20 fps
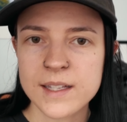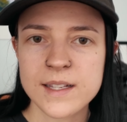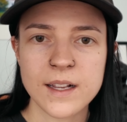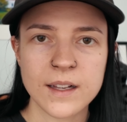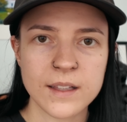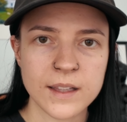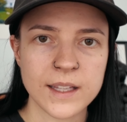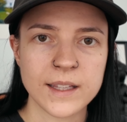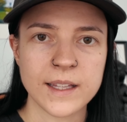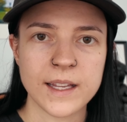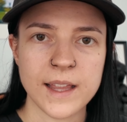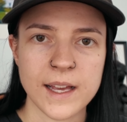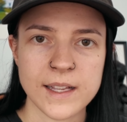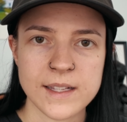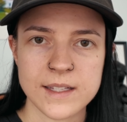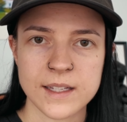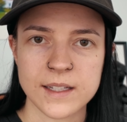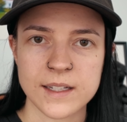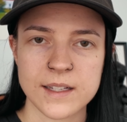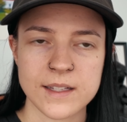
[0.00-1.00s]
Clearly
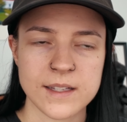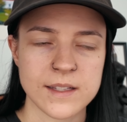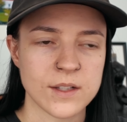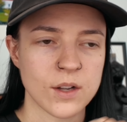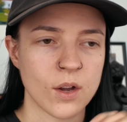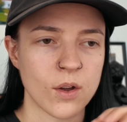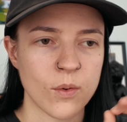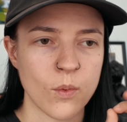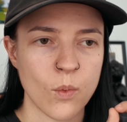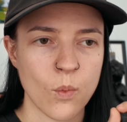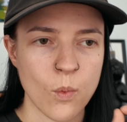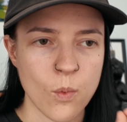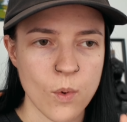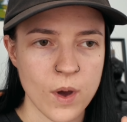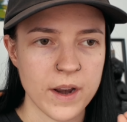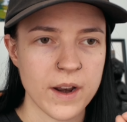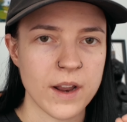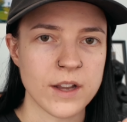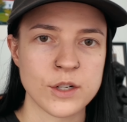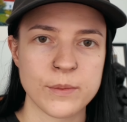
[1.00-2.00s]
that sickness is not
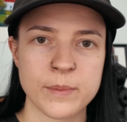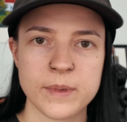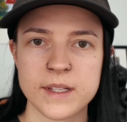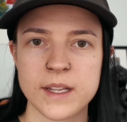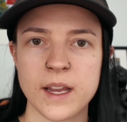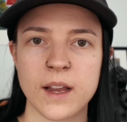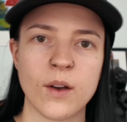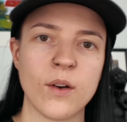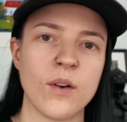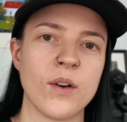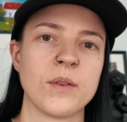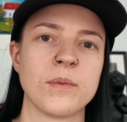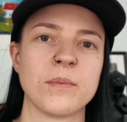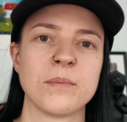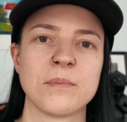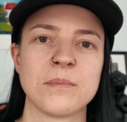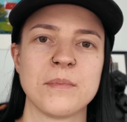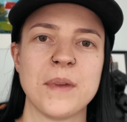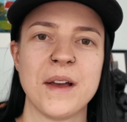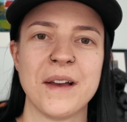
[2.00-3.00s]
100% gone.
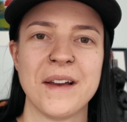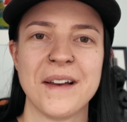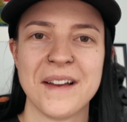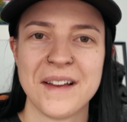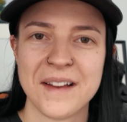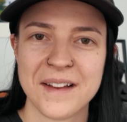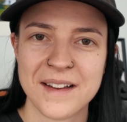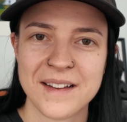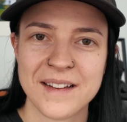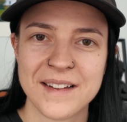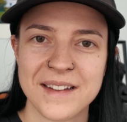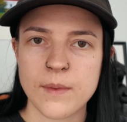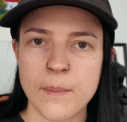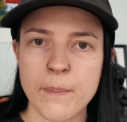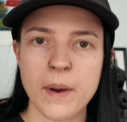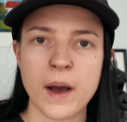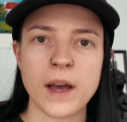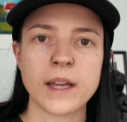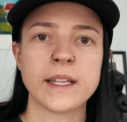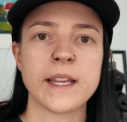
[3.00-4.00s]

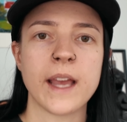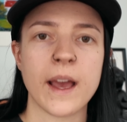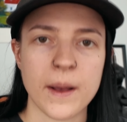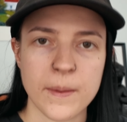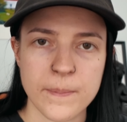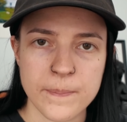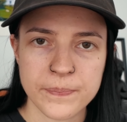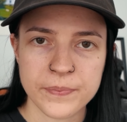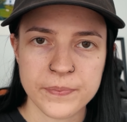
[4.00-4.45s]
But yeah,